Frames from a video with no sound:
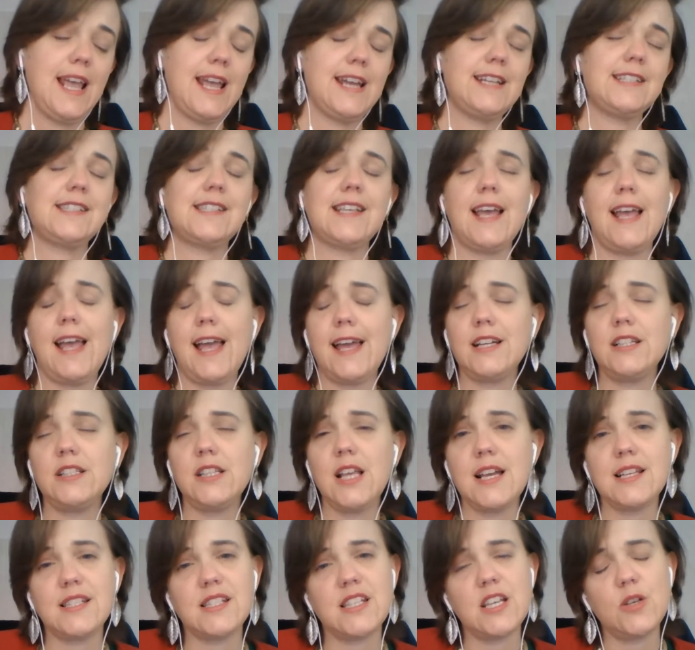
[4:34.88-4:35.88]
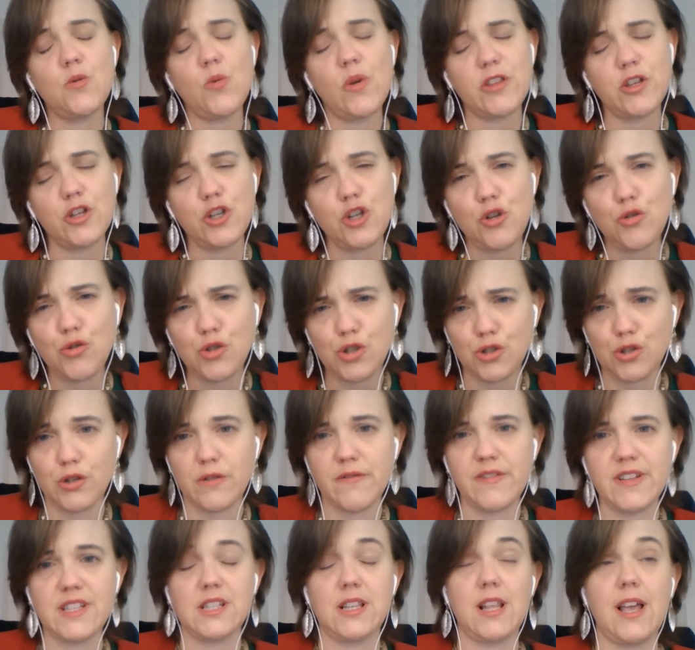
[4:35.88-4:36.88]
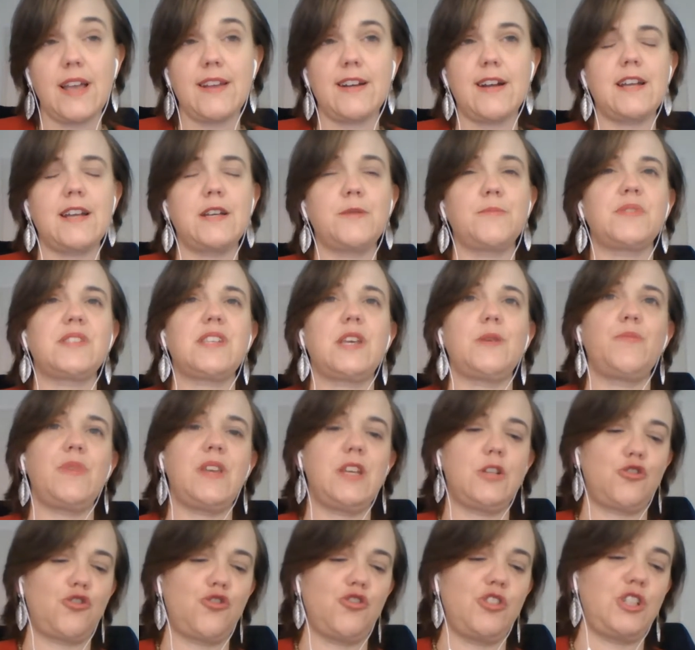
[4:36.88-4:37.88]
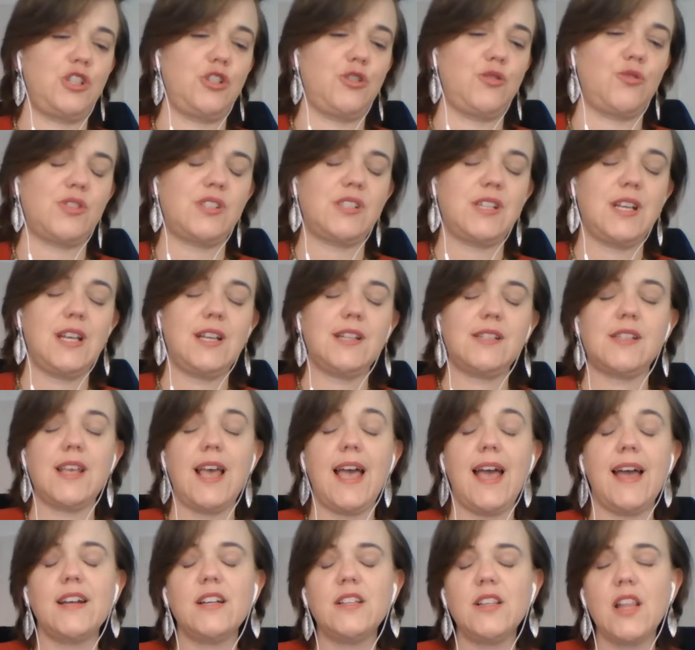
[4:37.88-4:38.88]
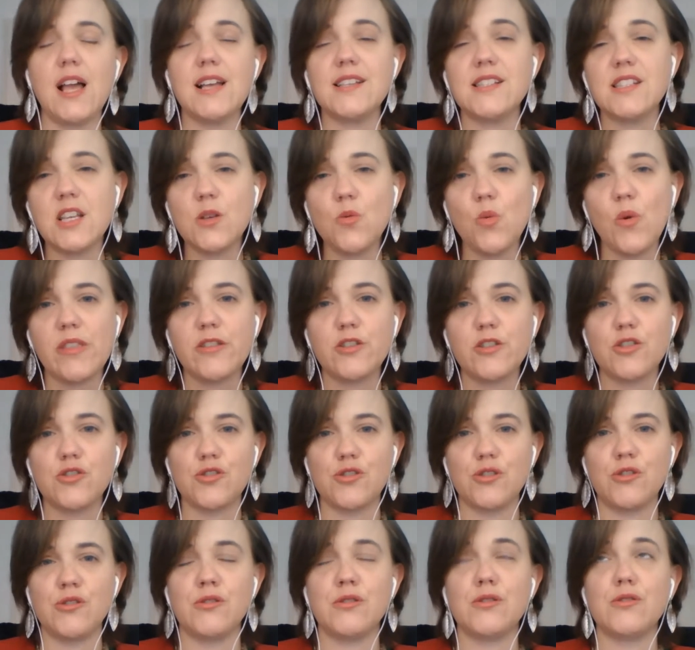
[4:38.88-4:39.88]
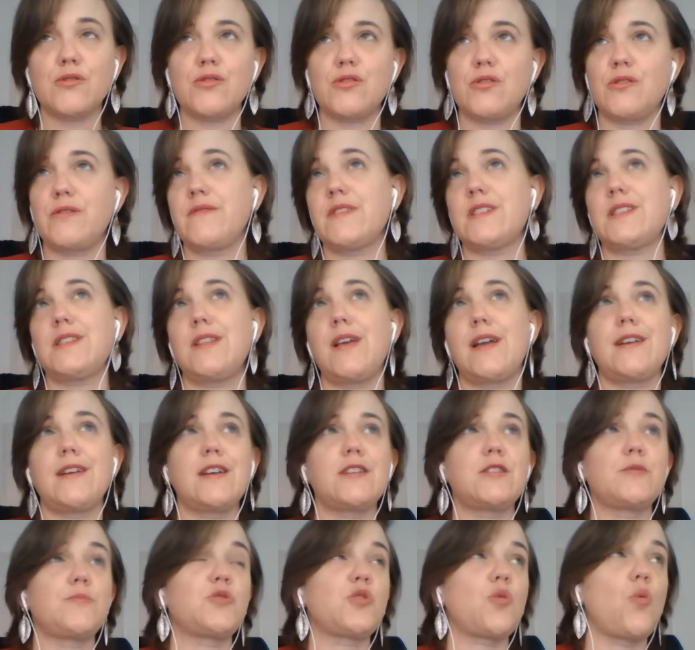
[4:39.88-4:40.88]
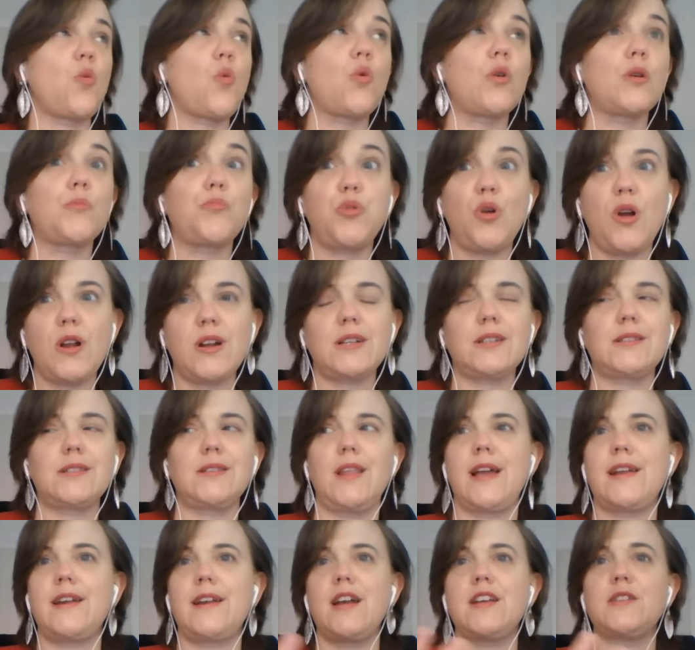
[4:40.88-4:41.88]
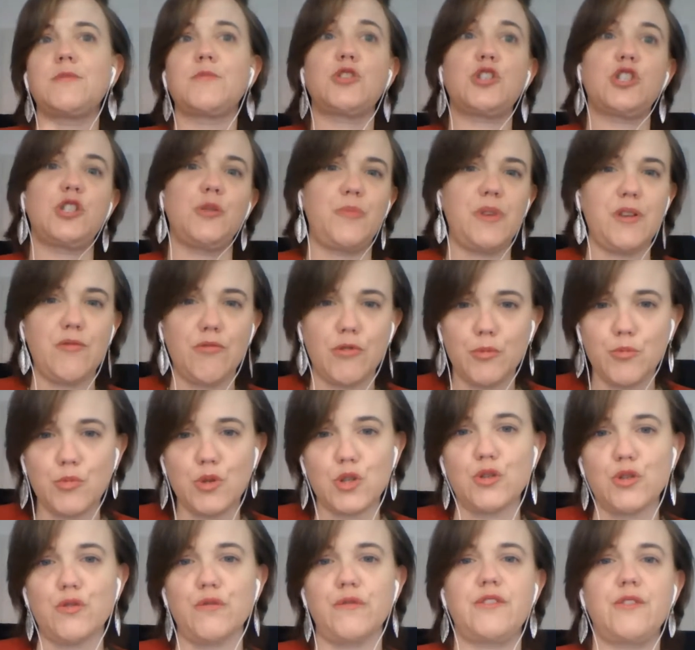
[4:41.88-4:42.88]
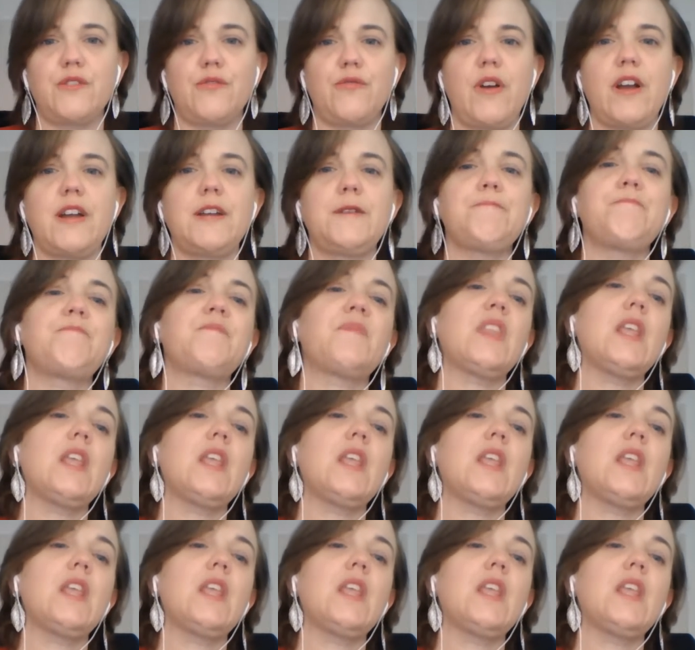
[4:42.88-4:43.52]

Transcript: It's analyzing whether new service line items can be introduced. It's analyzing whether certain service line items or product line items should be removed, right?